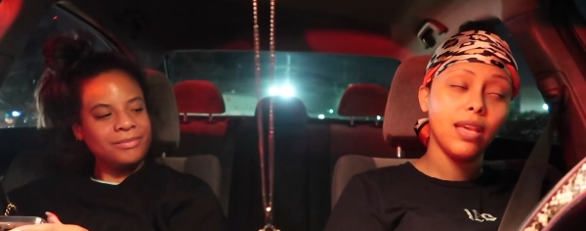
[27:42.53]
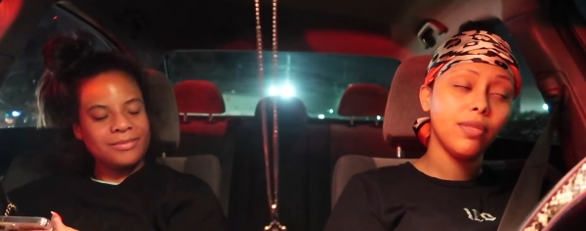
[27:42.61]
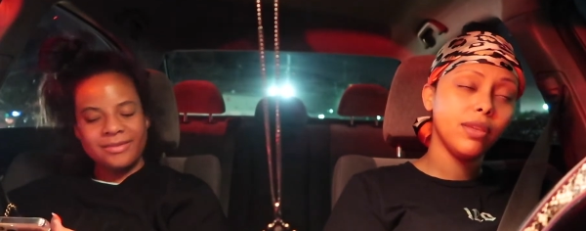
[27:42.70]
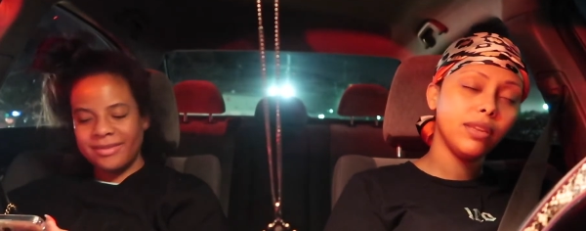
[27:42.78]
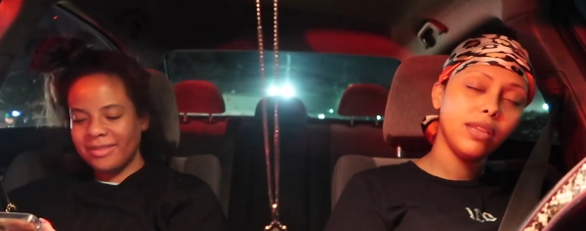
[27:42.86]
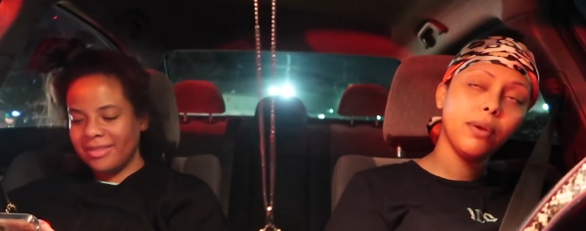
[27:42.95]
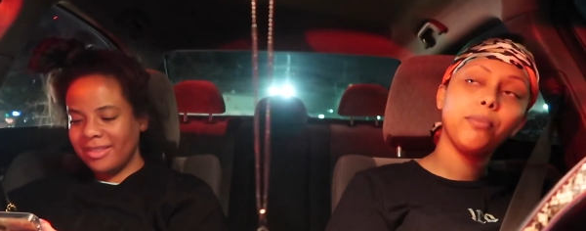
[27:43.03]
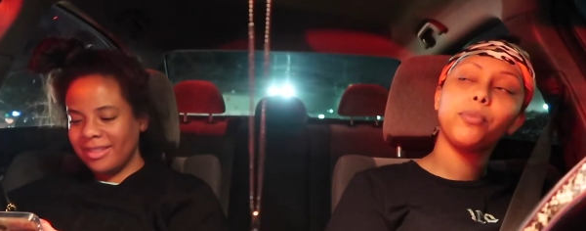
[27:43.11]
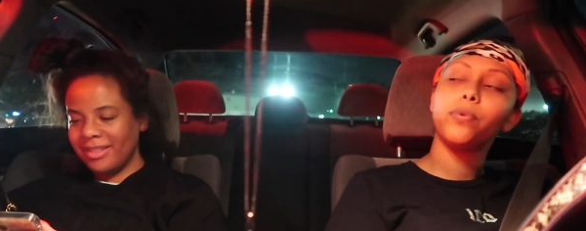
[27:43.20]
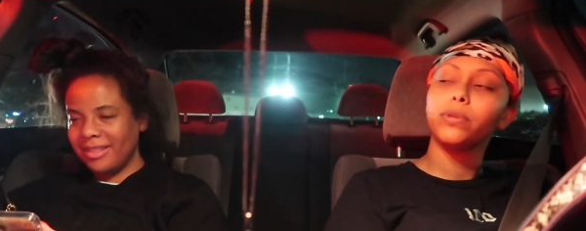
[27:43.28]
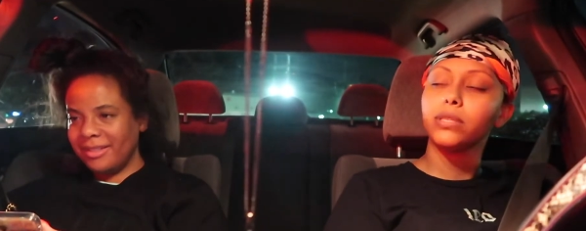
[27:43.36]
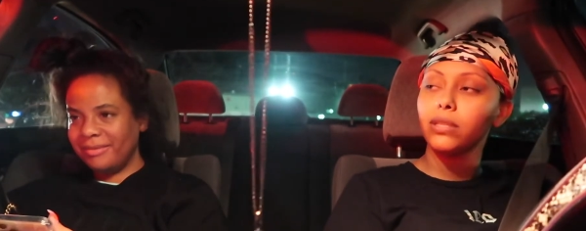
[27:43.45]
Speaker 1: And then, yep,
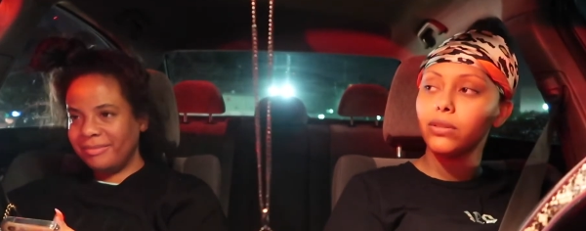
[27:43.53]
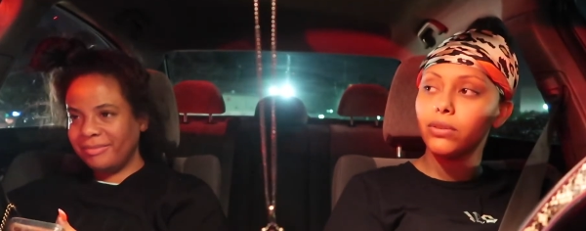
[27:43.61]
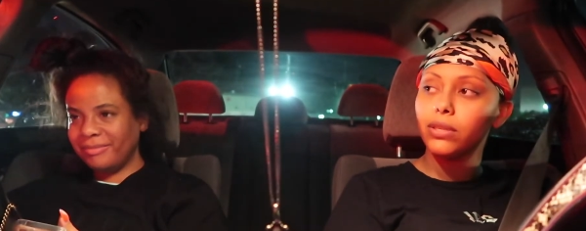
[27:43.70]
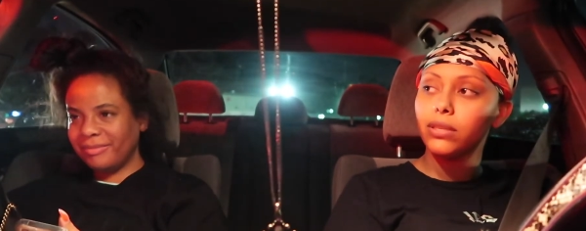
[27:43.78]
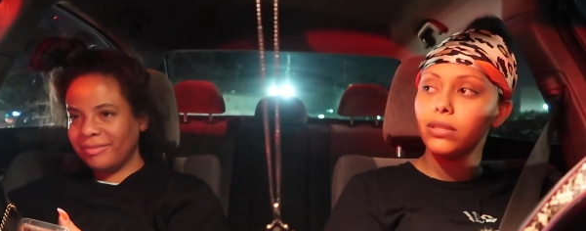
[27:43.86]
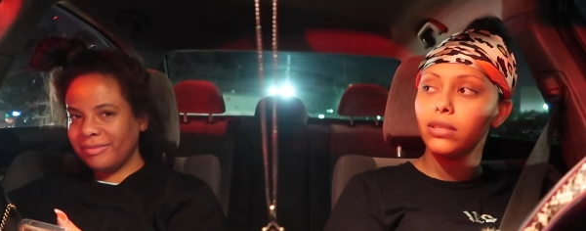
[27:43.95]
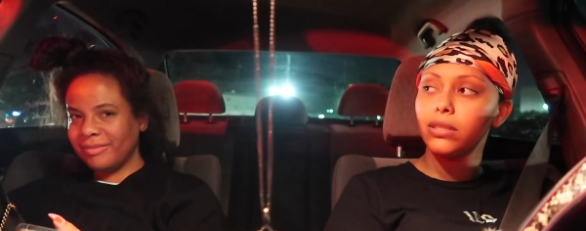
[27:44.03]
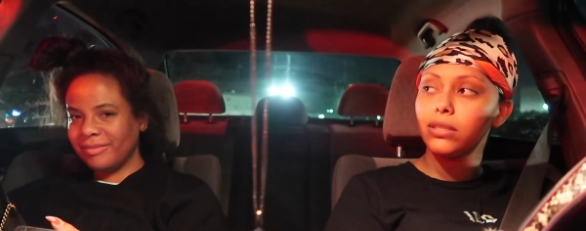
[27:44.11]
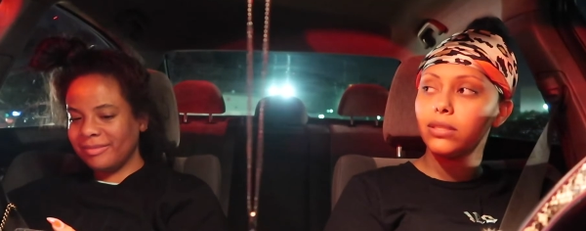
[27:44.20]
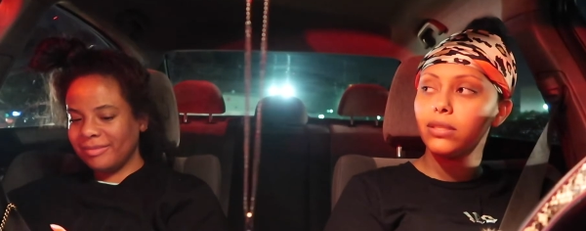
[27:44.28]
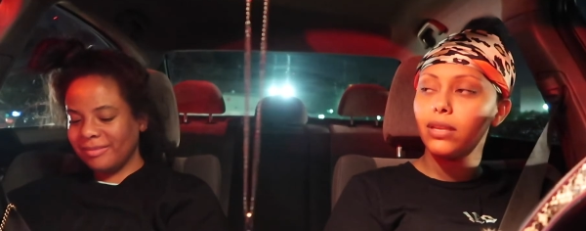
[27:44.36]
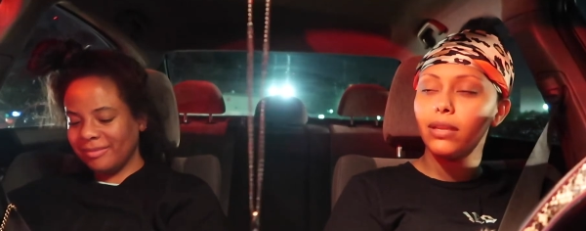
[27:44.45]
we went to Little Italy, this and